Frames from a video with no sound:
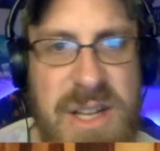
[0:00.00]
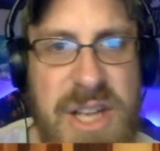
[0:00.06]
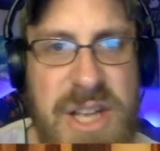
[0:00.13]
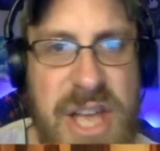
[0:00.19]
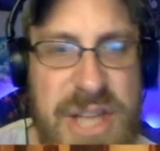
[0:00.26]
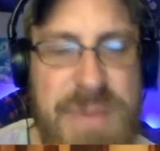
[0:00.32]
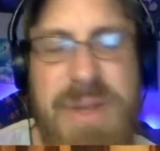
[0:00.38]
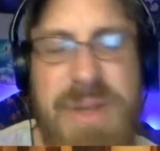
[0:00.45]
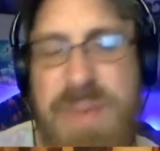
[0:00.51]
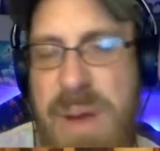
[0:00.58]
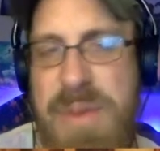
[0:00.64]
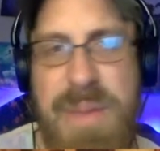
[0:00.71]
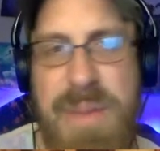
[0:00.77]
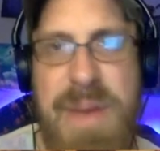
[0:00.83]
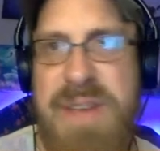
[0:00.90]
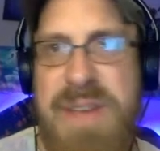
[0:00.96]
it's probably
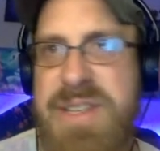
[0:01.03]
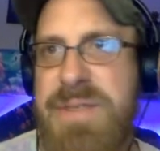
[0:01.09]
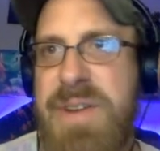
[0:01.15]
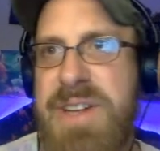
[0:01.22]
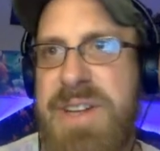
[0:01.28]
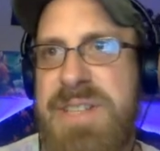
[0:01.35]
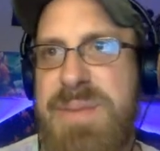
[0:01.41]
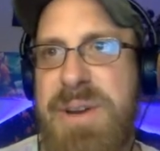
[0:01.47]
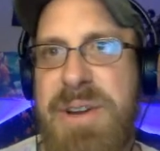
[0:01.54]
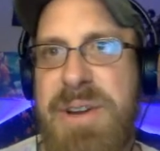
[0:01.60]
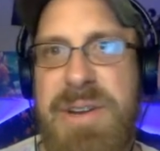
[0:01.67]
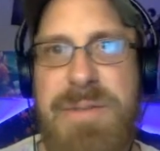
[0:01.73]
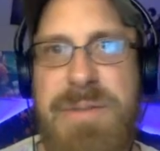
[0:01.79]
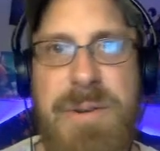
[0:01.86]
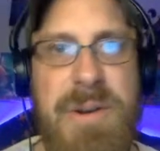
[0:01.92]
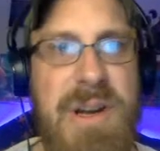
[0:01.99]
the best advice period
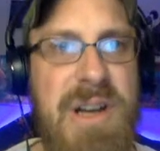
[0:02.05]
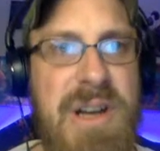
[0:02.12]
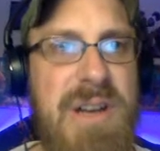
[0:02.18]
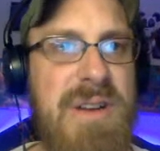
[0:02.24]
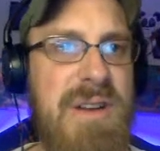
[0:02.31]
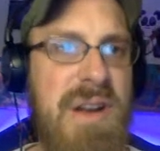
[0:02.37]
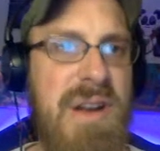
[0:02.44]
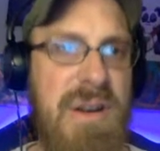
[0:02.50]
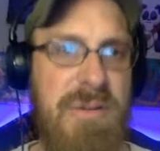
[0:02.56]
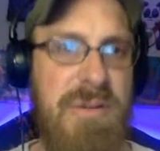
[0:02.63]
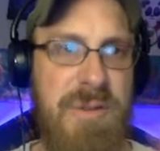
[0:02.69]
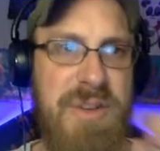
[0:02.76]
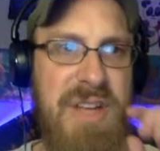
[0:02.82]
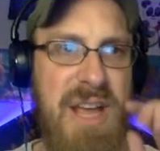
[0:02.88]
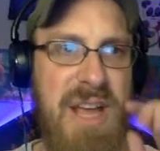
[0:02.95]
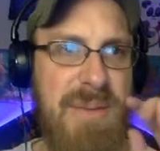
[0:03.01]
for
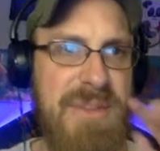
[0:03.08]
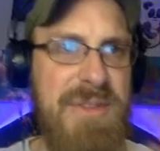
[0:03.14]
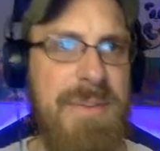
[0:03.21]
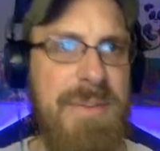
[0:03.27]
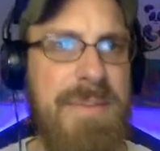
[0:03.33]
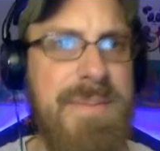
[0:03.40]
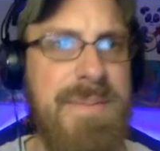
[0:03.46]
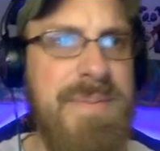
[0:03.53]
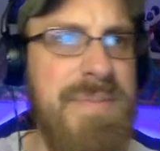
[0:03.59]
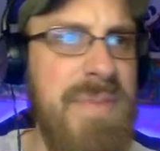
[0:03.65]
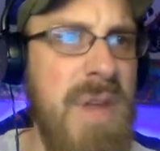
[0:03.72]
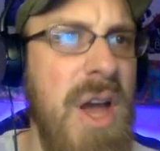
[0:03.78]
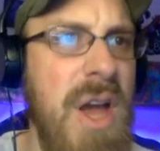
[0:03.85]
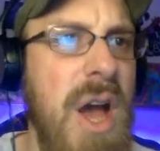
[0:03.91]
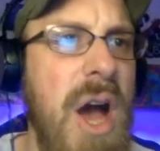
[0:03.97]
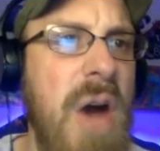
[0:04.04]
DMs.
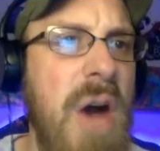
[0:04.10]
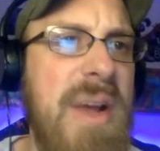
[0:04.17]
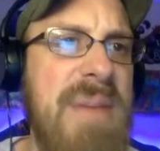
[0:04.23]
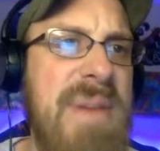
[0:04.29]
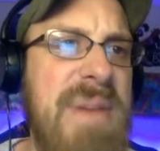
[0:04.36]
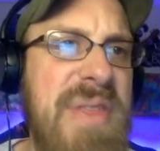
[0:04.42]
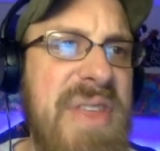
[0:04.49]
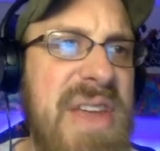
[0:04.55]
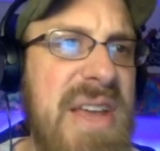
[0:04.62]
Okay, but